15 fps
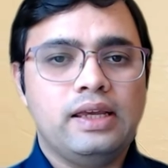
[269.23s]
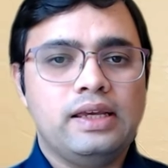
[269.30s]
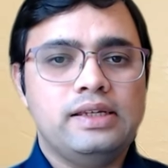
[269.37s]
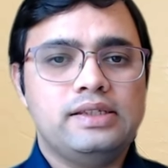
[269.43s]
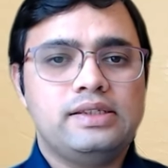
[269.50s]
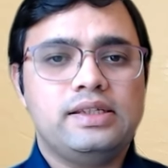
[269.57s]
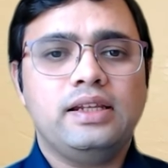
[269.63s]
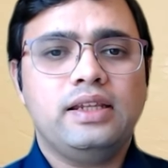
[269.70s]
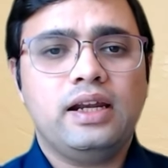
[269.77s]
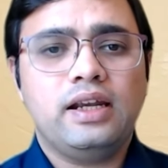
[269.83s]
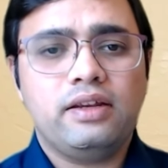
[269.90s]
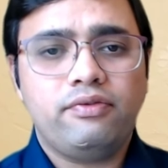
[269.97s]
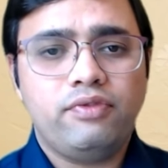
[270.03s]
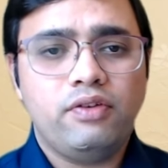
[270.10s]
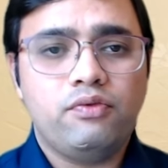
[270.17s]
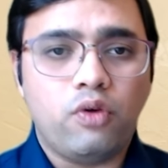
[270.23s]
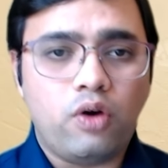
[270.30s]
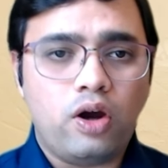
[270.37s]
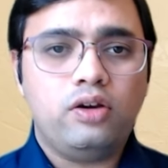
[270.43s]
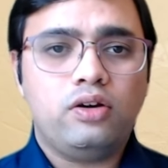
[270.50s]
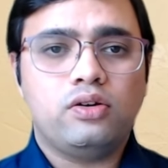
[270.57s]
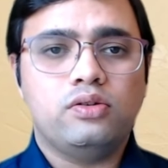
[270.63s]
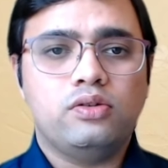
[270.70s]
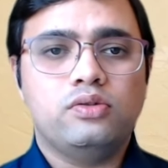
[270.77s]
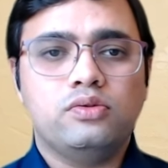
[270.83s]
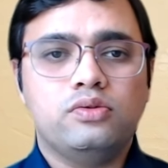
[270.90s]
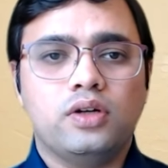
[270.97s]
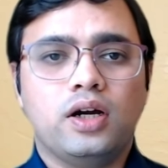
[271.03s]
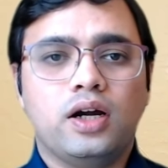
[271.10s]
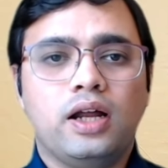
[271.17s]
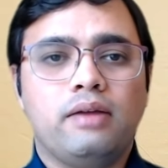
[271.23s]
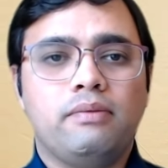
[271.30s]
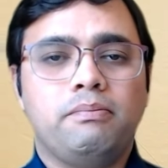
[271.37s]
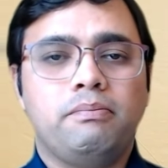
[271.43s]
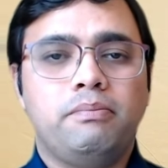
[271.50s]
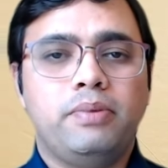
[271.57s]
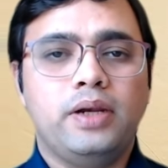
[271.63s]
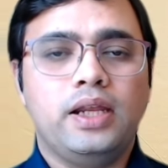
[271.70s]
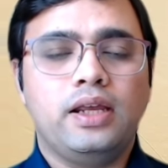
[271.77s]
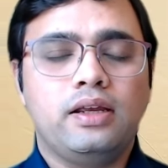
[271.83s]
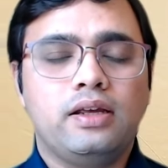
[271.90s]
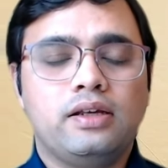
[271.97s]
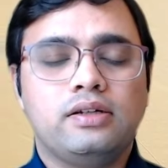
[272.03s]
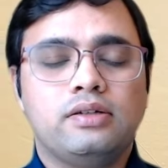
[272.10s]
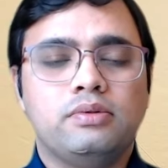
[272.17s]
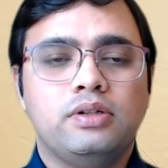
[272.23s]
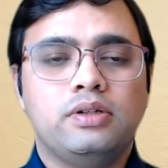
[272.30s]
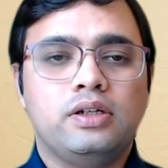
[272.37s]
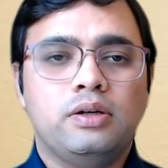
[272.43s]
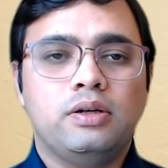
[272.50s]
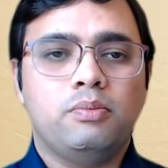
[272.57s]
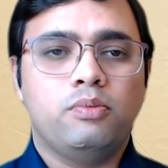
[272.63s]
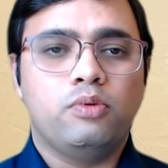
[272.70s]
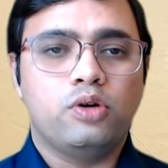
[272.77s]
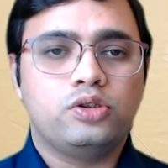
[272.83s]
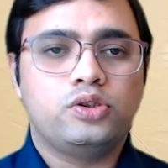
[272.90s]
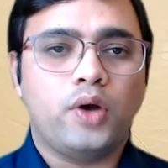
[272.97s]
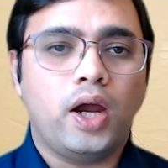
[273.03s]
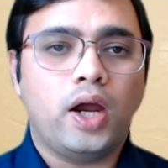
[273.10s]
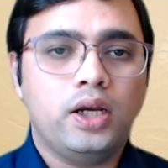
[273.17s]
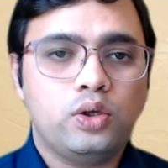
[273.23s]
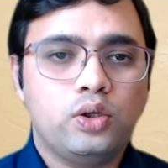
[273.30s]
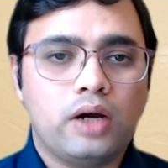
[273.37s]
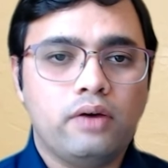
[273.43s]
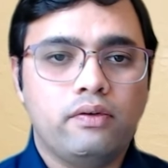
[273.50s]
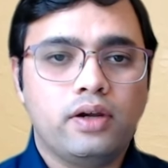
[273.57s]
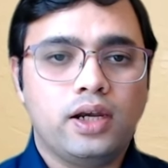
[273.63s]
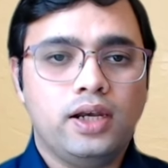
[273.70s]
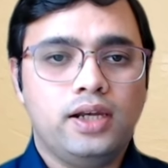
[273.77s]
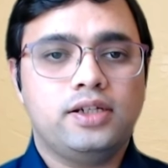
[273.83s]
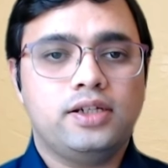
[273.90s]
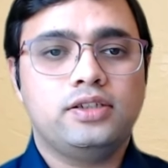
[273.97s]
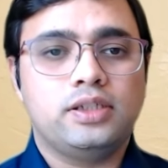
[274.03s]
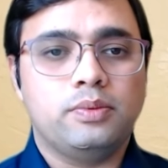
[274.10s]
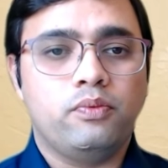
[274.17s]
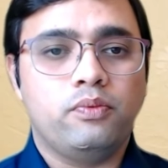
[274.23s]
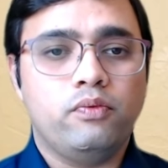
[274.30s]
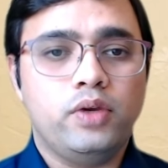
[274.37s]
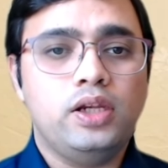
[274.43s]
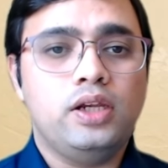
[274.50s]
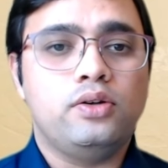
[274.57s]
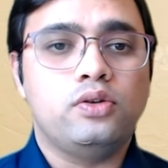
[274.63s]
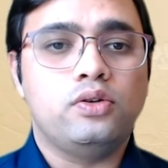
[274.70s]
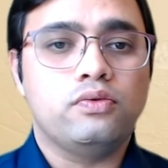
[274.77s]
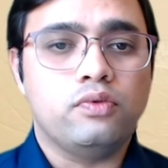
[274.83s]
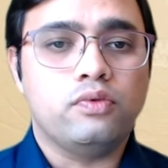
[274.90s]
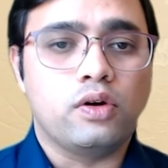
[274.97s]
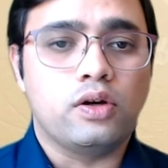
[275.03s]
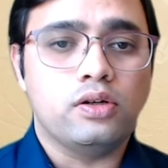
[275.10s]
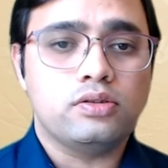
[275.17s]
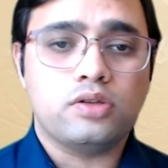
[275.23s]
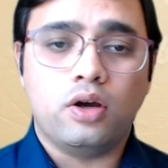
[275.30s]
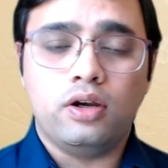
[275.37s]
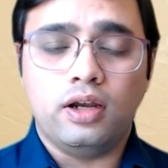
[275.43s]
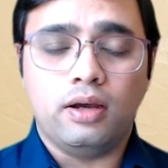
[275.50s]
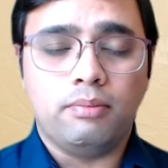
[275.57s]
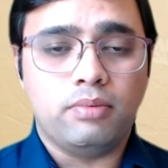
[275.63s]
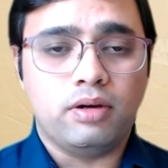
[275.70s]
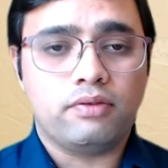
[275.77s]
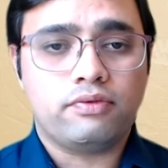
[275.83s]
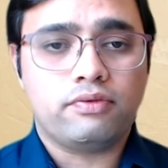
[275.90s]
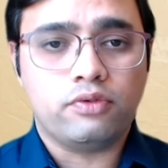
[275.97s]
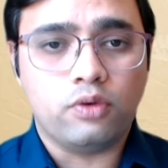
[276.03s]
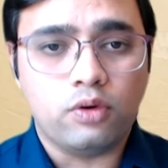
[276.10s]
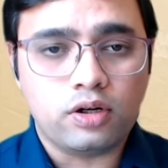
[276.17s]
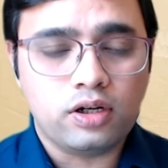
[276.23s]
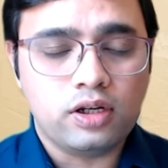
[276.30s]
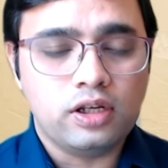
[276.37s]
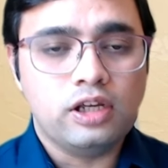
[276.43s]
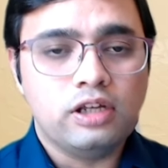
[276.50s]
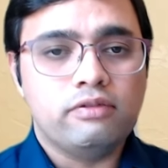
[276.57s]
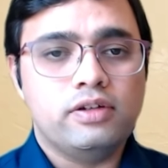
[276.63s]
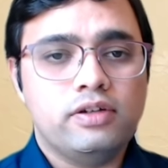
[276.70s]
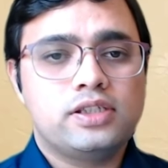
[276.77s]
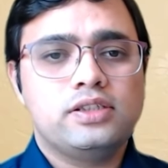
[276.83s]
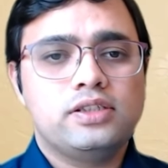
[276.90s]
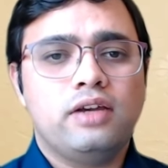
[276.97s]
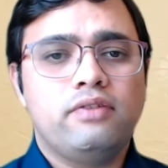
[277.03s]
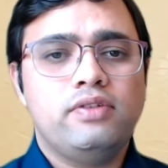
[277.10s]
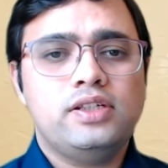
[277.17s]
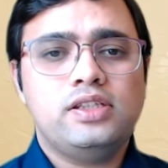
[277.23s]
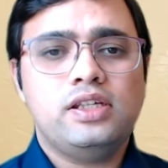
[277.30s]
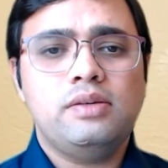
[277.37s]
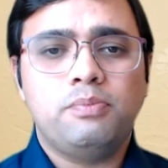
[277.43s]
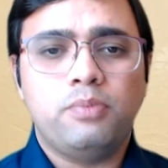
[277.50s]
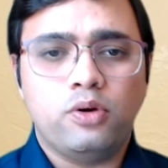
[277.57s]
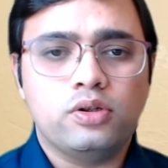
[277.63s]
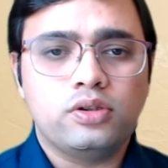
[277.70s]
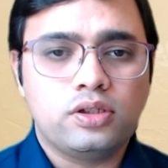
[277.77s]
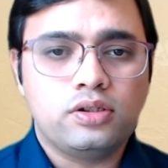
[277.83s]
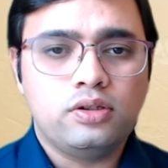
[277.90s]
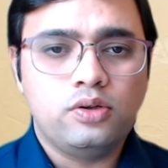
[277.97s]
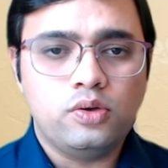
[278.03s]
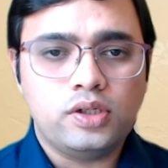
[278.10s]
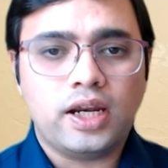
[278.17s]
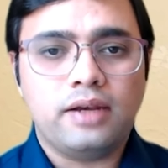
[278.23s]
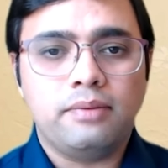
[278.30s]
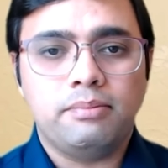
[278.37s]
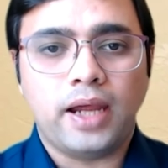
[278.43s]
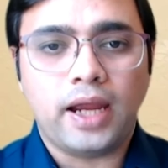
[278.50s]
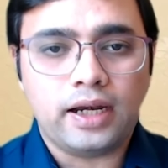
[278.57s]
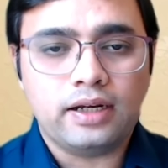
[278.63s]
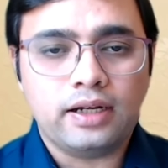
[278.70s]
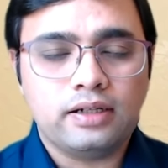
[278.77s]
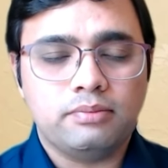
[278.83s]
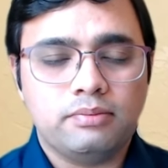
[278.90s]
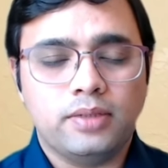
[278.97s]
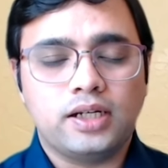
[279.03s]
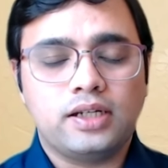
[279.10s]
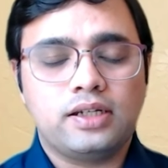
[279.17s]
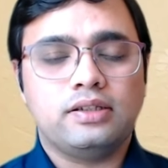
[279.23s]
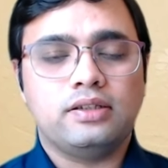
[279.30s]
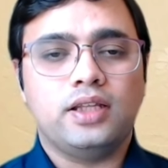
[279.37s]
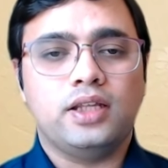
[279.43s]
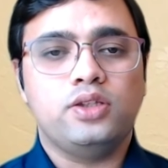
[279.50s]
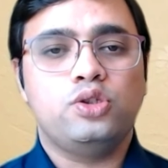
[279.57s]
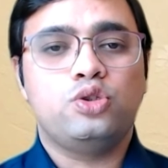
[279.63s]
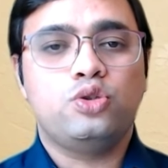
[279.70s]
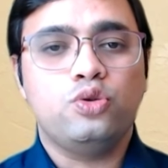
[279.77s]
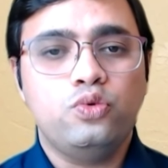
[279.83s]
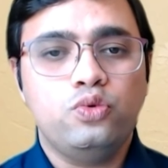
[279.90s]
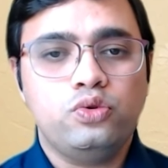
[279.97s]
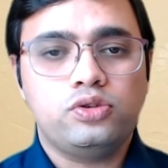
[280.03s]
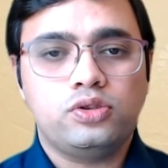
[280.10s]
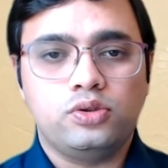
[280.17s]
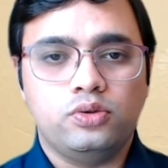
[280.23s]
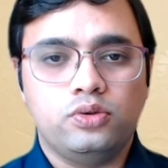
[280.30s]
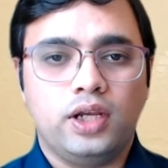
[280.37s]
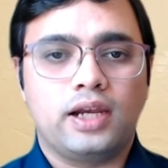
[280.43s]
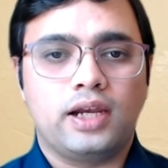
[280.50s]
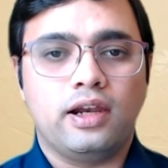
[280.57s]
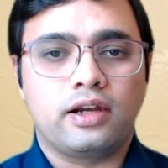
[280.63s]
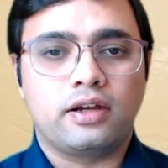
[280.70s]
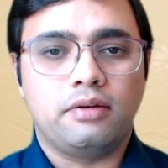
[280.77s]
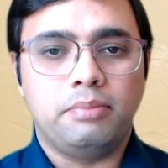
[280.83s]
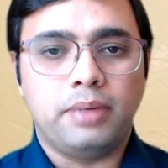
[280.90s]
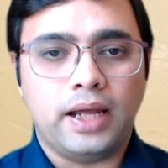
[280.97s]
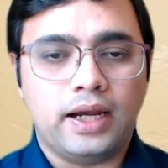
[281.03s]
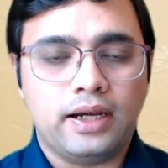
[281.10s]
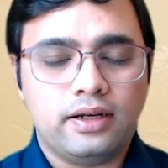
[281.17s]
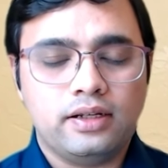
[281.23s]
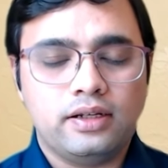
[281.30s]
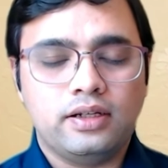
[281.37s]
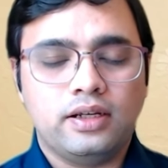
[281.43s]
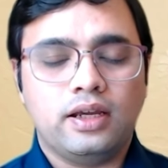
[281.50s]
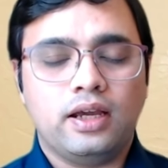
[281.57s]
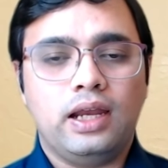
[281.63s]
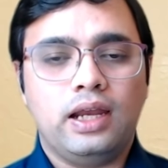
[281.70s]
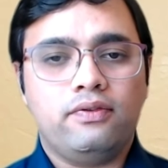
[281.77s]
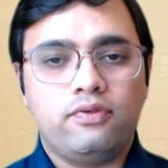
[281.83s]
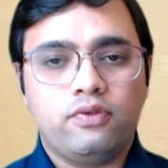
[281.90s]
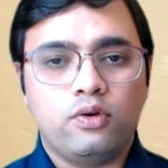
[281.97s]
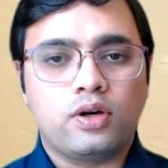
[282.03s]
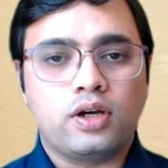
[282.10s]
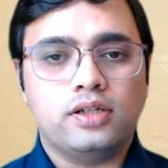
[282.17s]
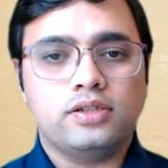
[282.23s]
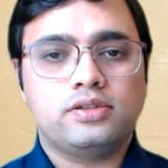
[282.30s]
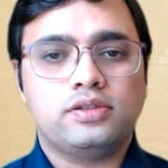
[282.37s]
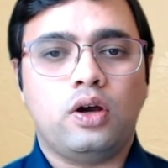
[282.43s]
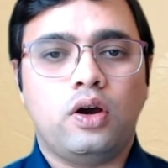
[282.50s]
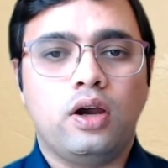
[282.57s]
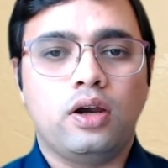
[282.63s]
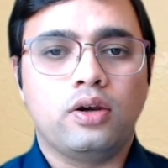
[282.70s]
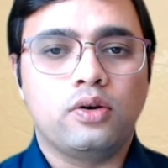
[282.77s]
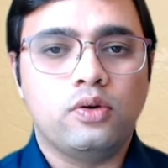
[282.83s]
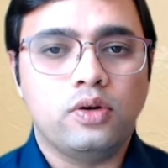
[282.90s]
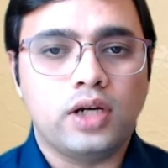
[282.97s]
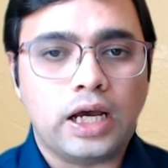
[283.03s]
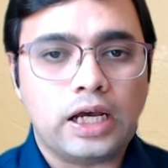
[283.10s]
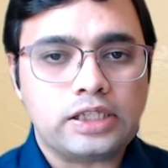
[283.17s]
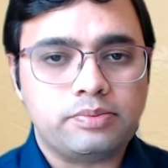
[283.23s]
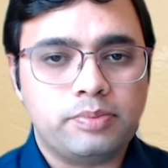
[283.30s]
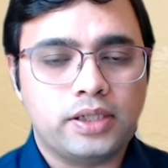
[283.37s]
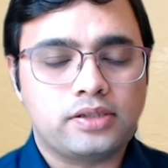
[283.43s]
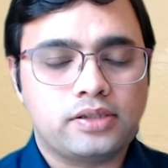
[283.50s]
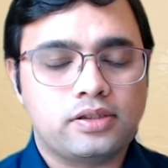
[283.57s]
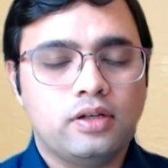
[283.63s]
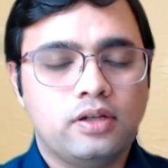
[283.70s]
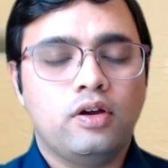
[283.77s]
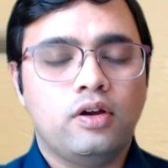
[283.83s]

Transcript: He said that if we want to uh, bring more joy to our relationship, we need to focus on number four, which is that we see both good and bad, but then choose to neglect bad and focus on good aspects